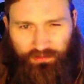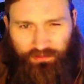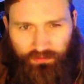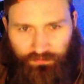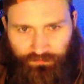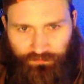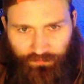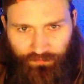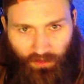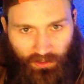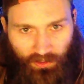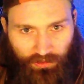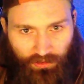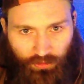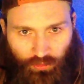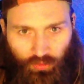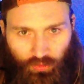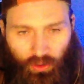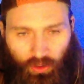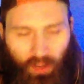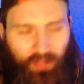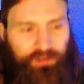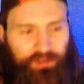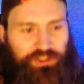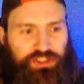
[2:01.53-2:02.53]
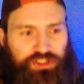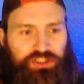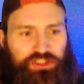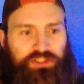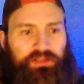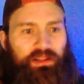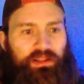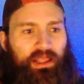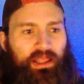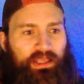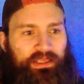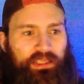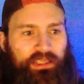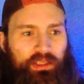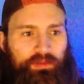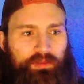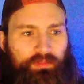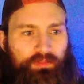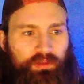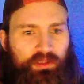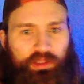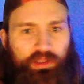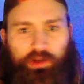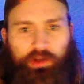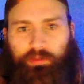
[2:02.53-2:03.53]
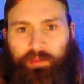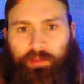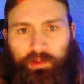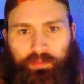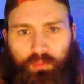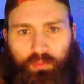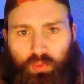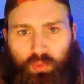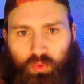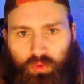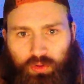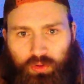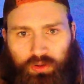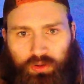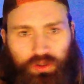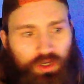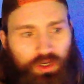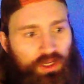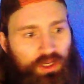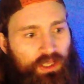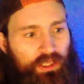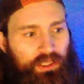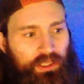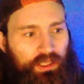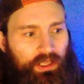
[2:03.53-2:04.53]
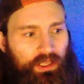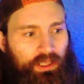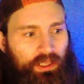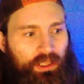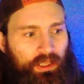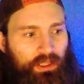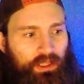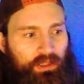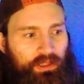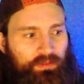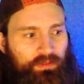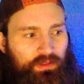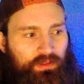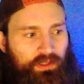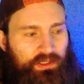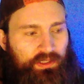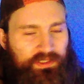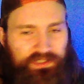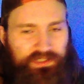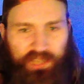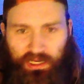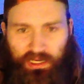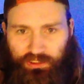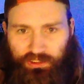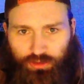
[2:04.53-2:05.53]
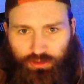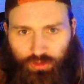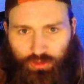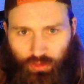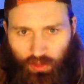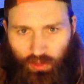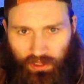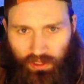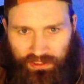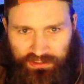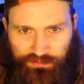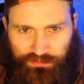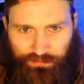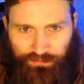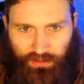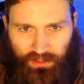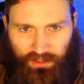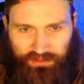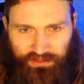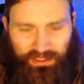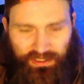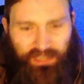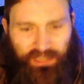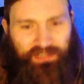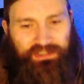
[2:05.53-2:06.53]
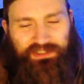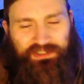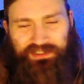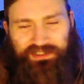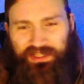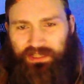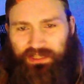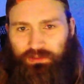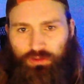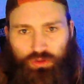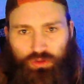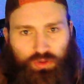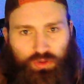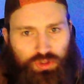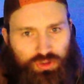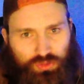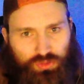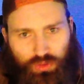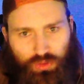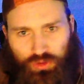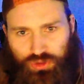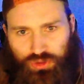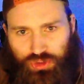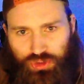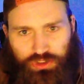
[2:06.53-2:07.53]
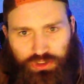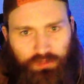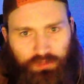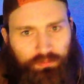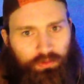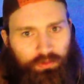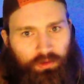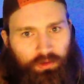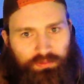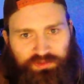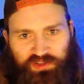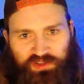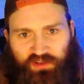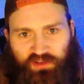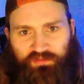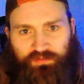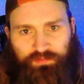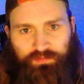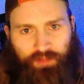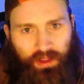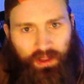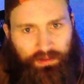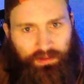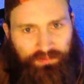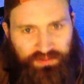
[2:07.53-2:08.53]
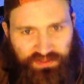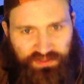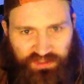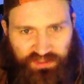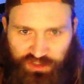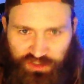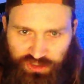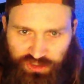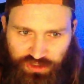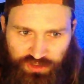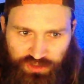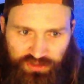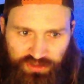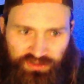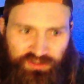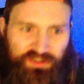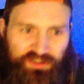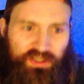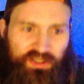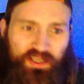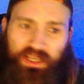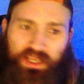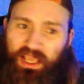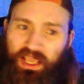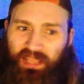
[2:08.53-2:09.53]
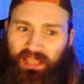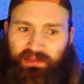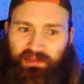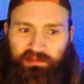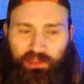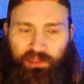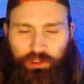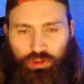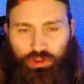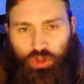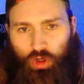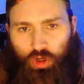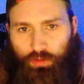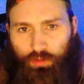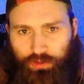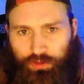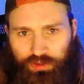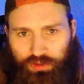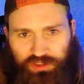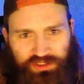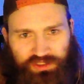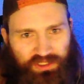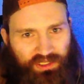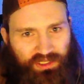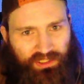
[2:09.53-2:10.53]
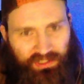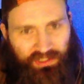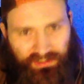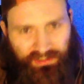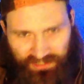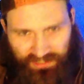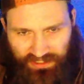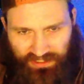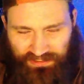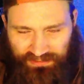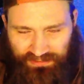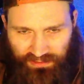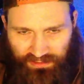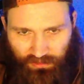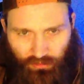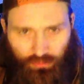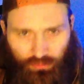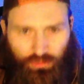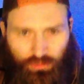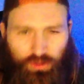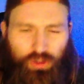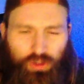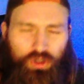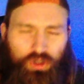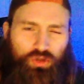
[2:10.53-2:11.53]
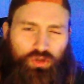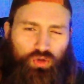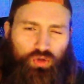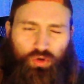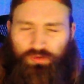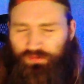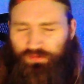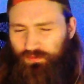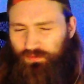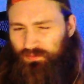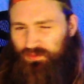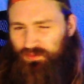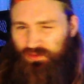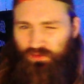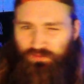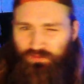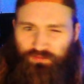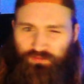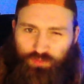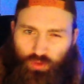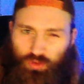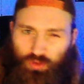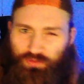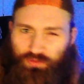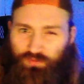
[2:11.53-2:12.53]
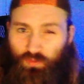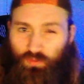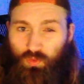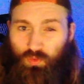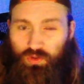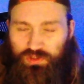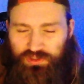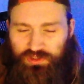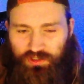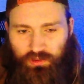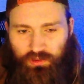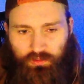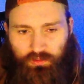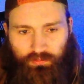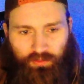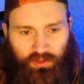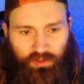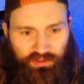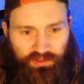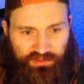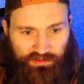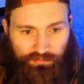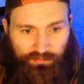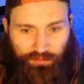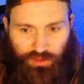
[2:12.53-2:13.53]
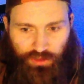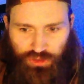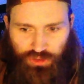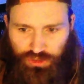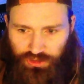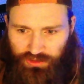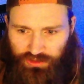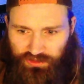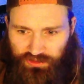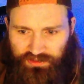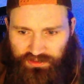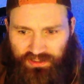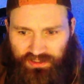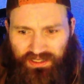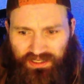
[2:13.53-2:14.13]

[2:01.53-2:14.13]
fighter. I just like him a little bit more in the technical aspects. I just think Lucas Rocha is going to put himself in bad positions, and Clayton Carpenter is going to get a takedown. Look from look for some uh, submissions.